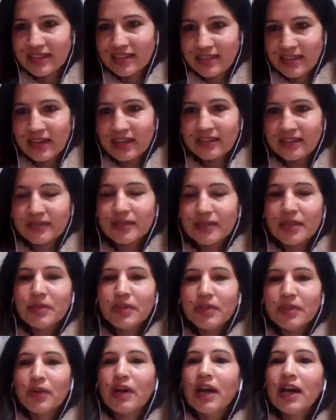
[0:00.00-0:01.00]
yeah,
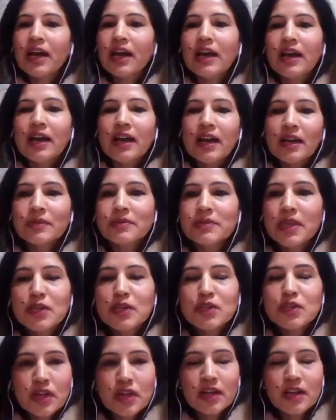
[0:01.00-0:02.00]
even though I, I have
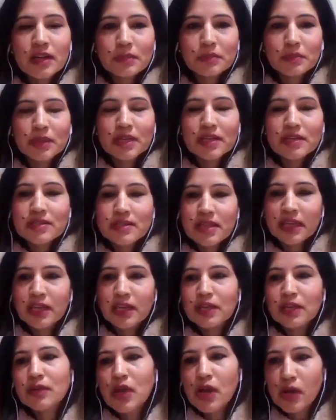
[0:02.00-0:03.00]
sent um, a uh,
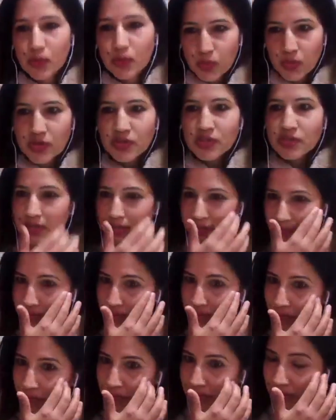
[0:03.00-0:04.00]
second question
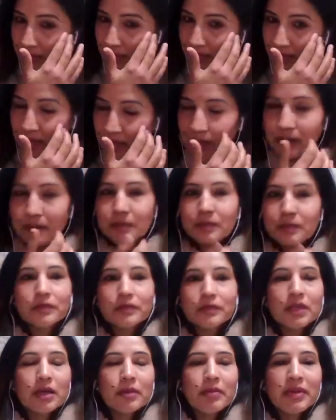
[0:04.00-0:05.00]

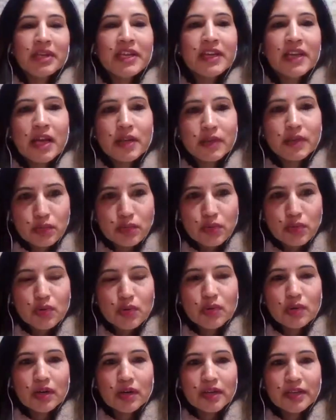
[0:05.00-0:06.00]
um, uh, Binika, you
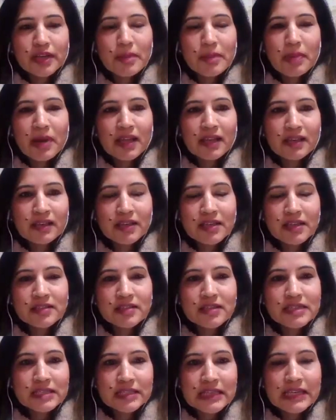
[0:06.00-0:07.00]
know, uh, Nepal
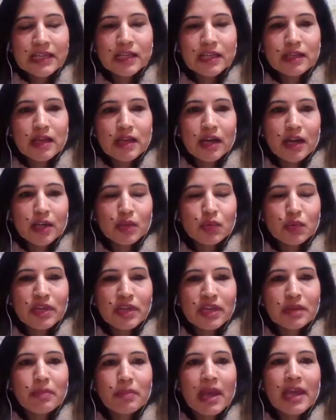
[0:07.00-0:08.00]
is still uh,
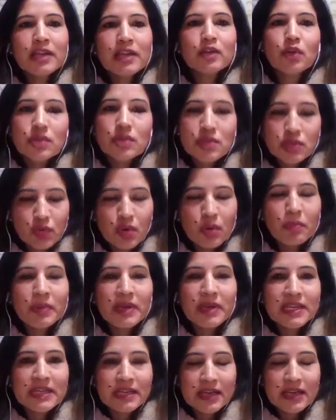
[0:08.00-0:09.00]
doing
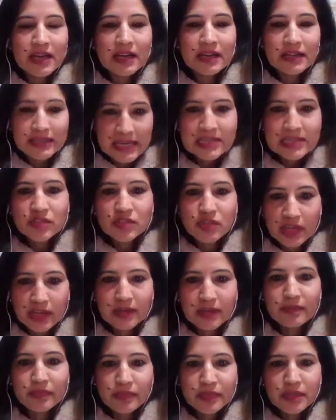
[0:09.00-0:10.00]
microscopy uh, testing.
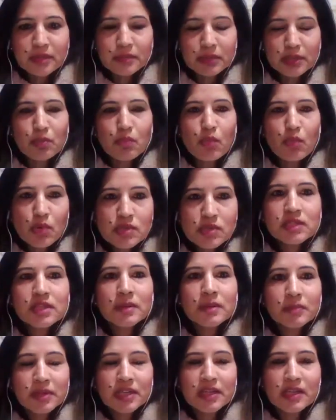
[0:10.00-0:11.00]
The most
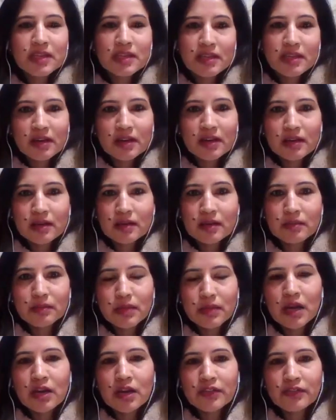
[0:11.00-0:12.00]
of the um,
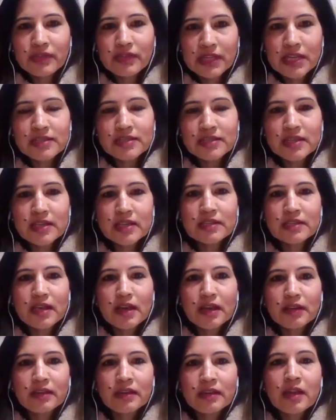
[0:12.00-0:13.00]
uh, villages
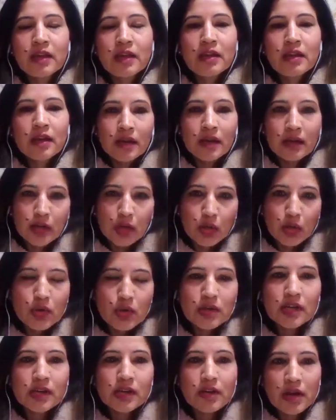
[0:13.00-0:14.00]
and uh,
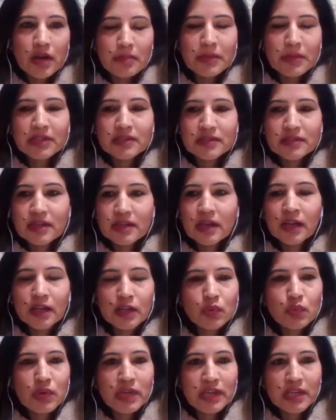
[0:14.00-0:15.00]
local government are
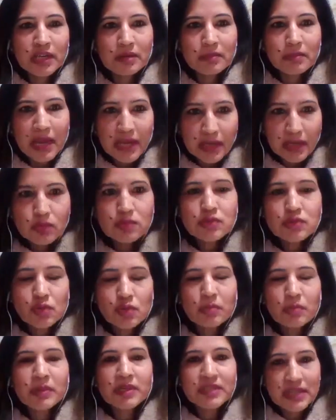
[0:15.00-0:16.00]
doing
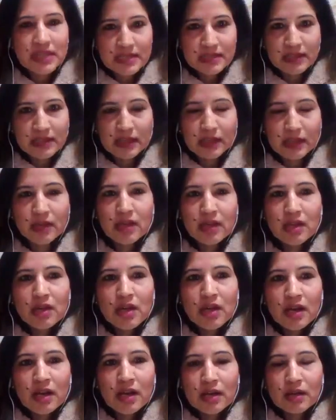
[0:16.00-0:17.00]
microscopy testing.
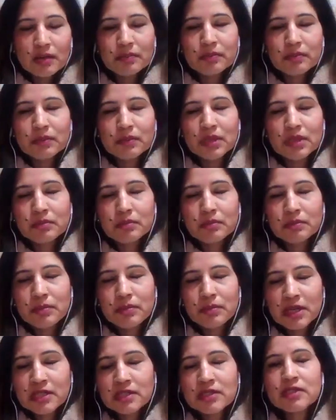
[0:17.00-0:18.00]
Um, um
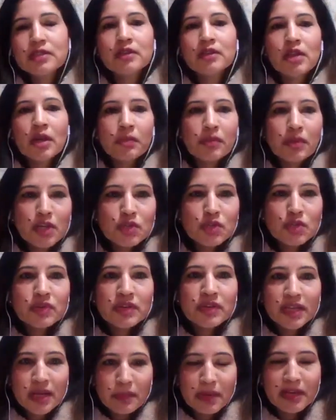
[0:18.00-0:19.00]
but WHO
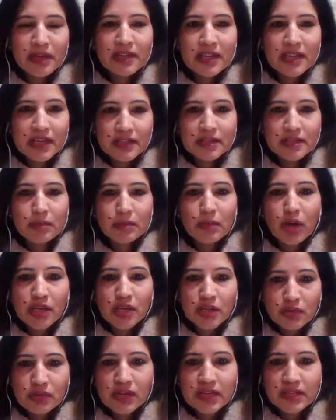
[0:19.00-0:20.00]
recommended
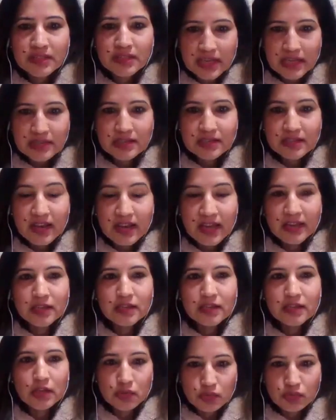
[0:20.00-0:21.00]
molecular test like
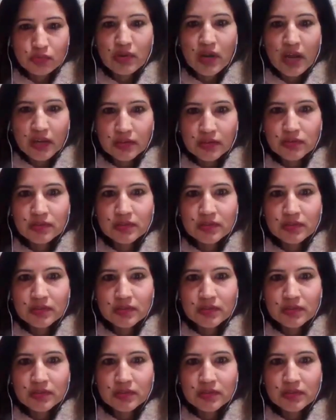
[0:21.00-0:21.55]
TrueNAT.